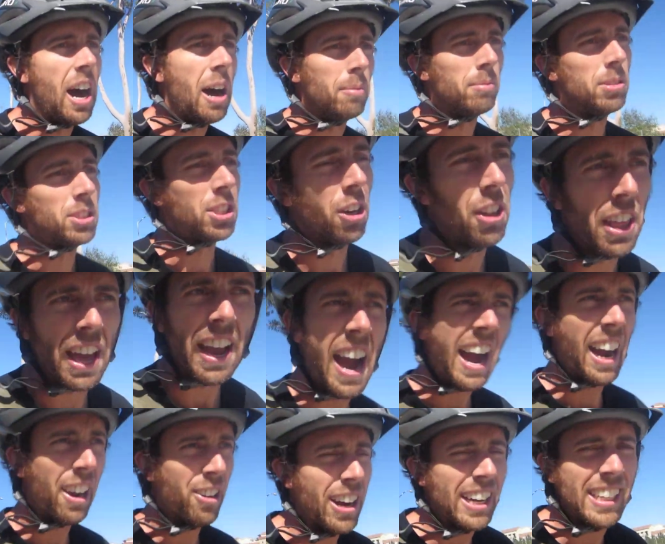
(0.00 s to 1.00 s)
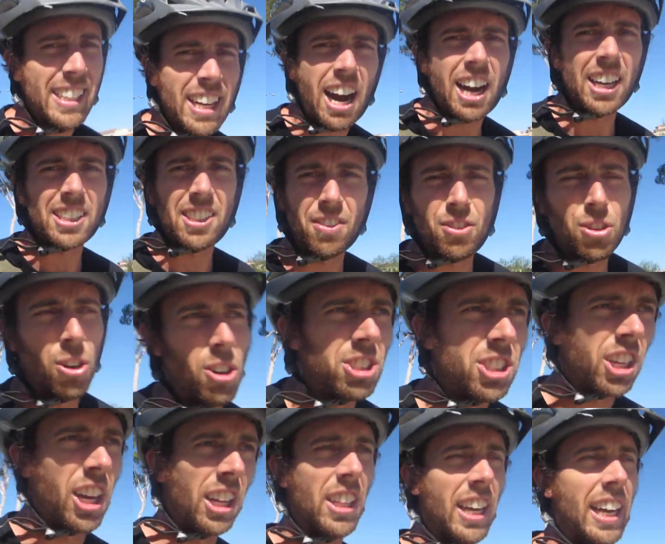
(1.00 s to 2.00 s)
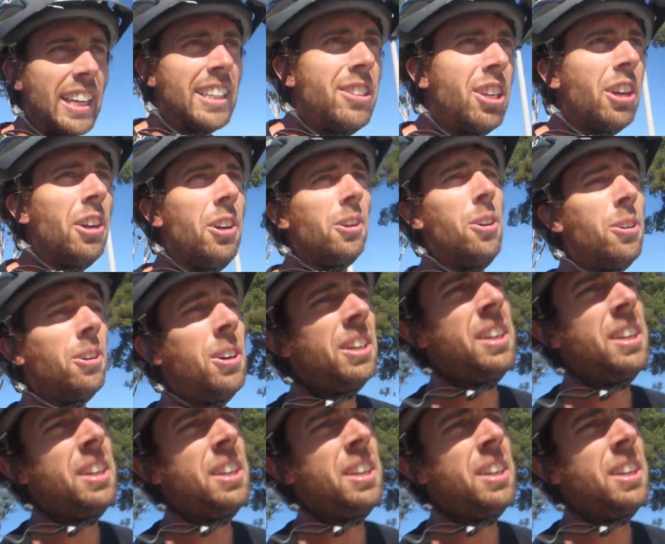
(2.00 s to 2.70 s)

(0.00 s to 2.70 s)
So they got great docs, of course, online too.